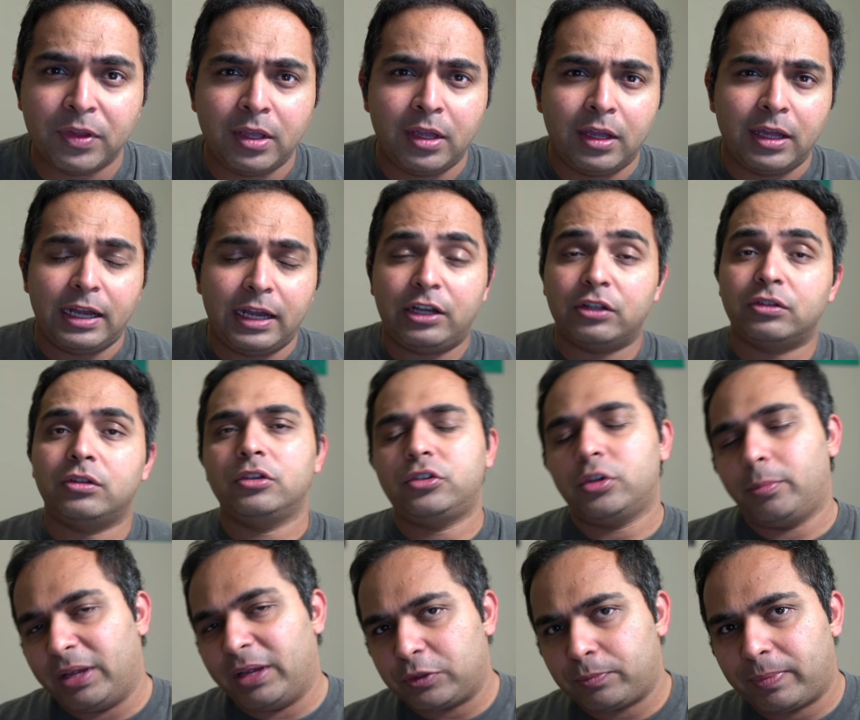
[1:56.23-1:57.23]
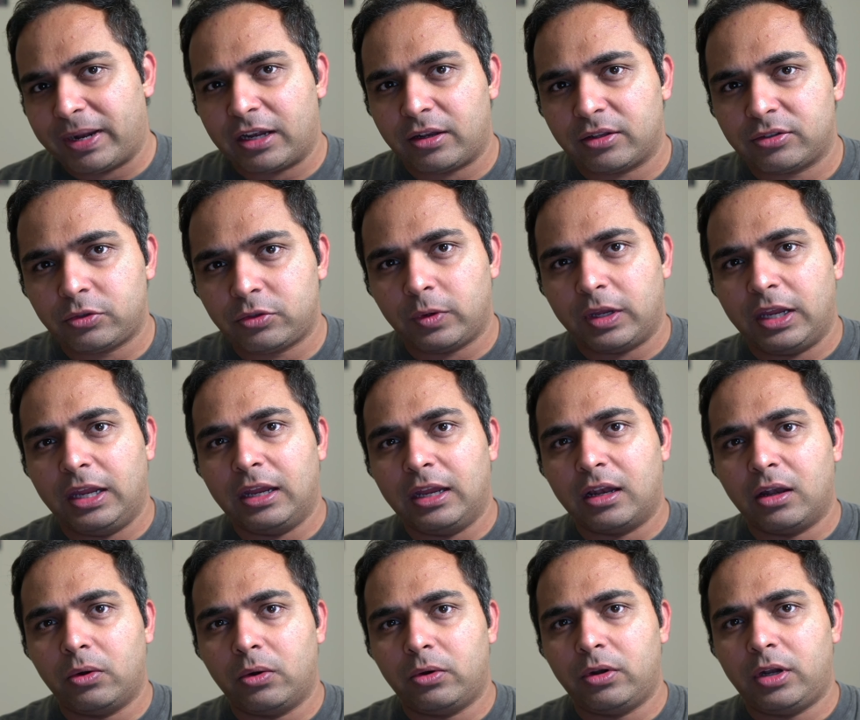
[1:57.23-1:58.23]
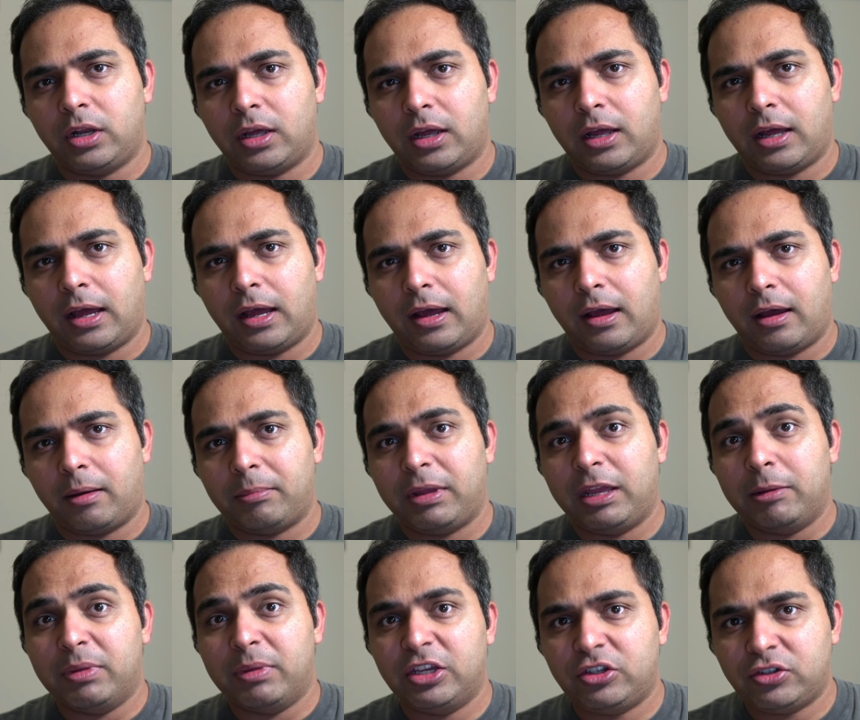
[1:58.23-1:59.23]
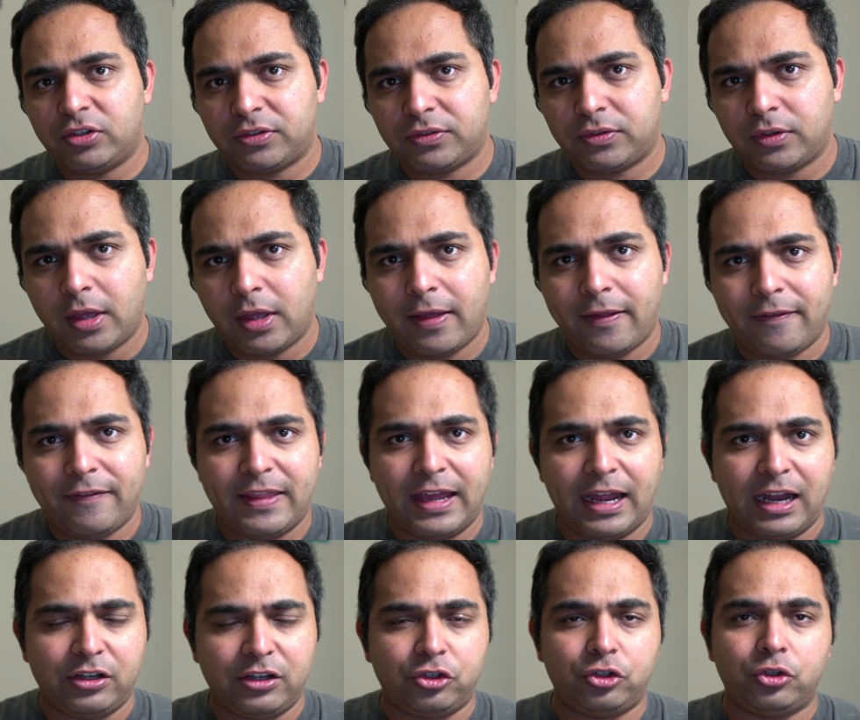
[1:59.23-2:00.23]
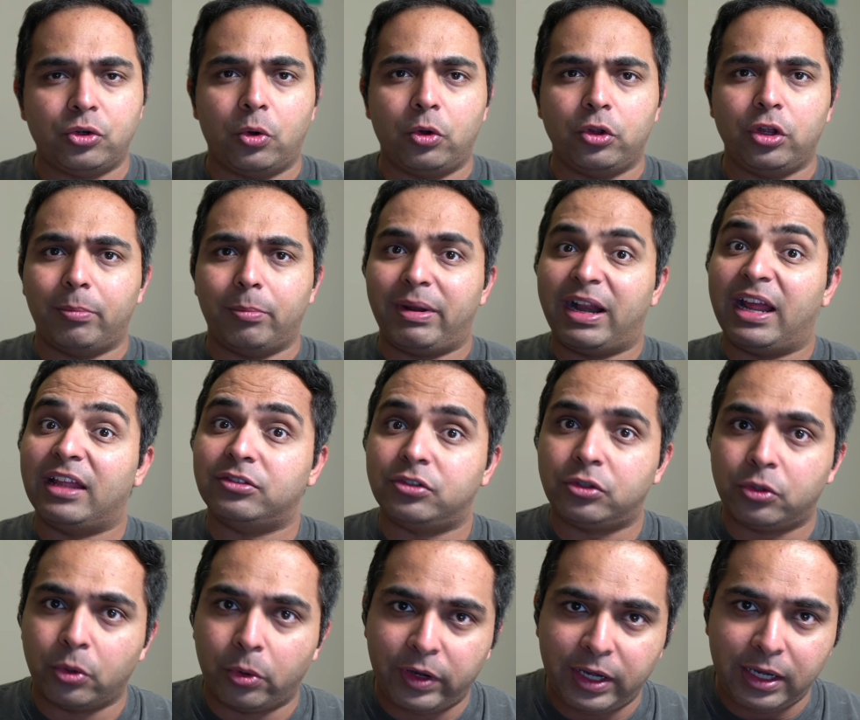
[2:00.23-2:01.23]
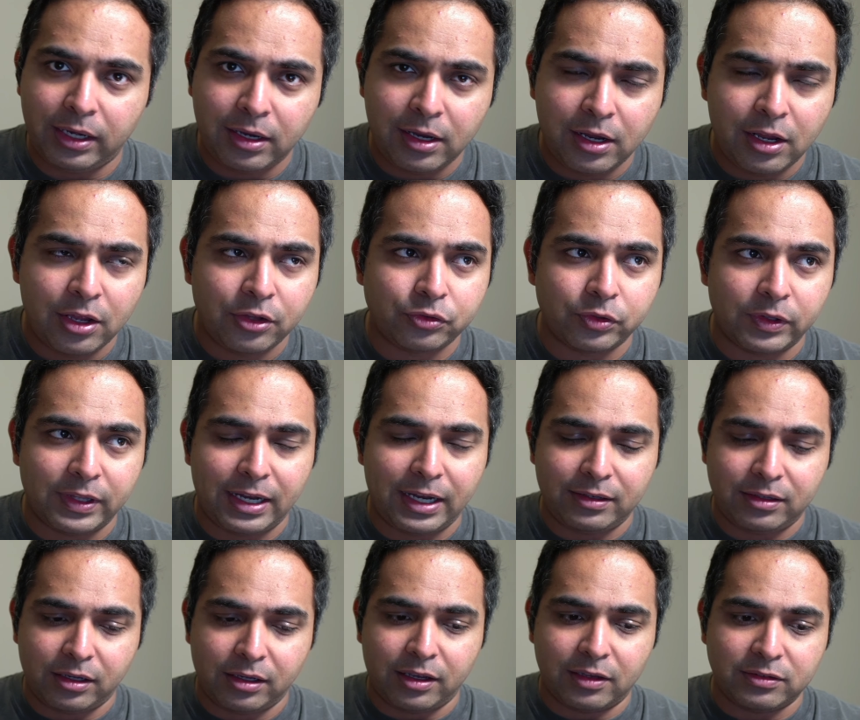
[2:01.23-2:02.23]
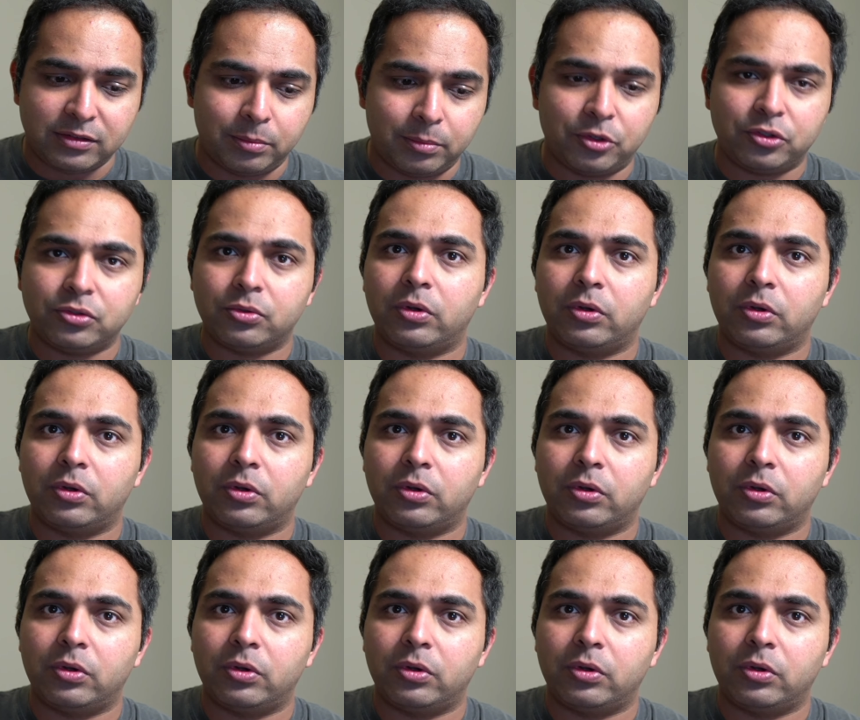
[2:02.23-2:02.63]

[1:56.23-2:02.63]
It is also best practice to include images that show your brand story so that the customers could